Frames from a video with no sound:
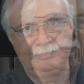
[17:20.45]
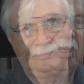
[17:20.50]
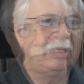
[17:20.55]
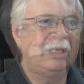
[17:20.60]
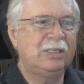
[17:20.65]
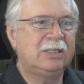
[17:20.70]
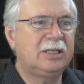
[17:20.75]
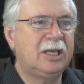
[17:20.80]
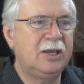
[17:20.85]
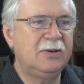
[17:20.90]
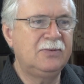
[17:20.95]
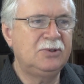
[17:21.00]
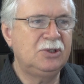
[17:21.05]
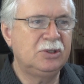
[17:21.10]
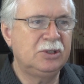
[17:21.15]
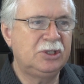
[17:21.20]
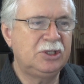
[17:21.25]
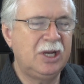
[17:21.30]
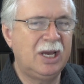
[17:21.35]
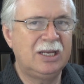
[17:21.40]
This gives
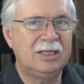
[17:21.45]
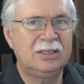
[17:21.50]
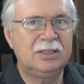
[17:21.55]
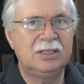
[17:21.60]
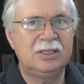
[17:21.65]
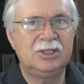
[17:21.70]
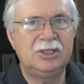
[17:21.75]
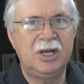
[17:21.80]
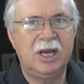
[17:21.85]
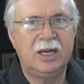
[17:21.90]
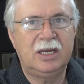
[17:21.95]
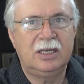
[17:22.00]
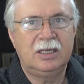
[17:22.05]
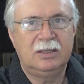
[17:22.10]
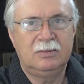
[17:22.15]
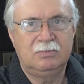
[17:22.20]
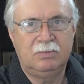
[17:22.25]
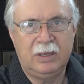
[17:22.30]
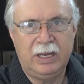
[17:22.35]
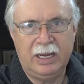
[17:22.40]
you a chance to check,
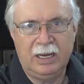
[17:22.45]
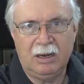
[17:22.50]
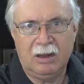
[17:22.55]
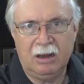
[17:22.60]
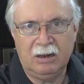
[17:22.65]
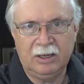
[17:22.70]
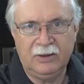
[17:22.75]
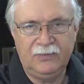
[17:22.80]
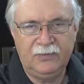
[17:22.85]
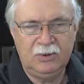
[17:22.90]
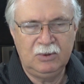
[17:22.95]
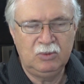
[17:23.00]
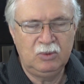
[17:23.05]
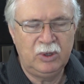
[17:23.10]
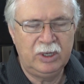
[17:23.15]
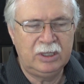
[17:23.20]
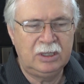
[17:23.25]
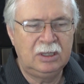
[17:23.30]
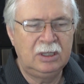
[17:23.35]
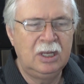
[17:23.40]
play along if you
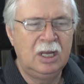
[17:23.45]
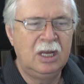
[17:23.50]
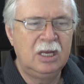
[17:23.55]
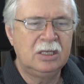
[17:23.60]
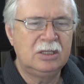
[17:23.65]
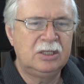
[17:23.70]
will,